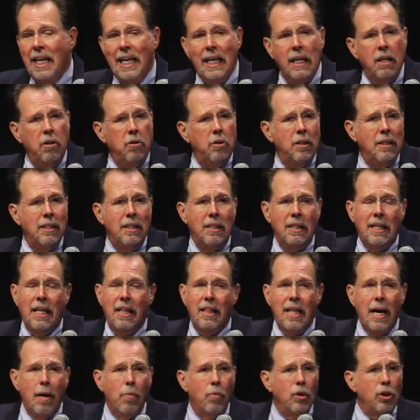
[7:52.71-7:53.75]
they
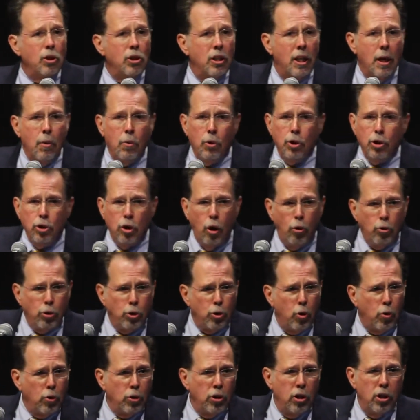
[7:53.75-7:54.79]
were sole
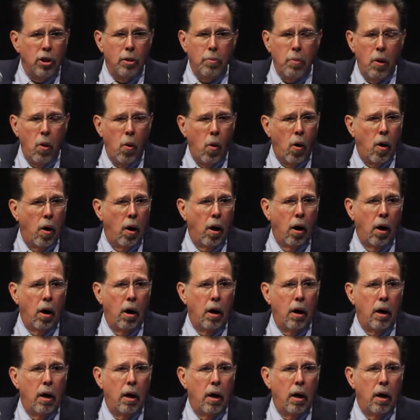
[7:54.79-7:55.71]
sourcing the more.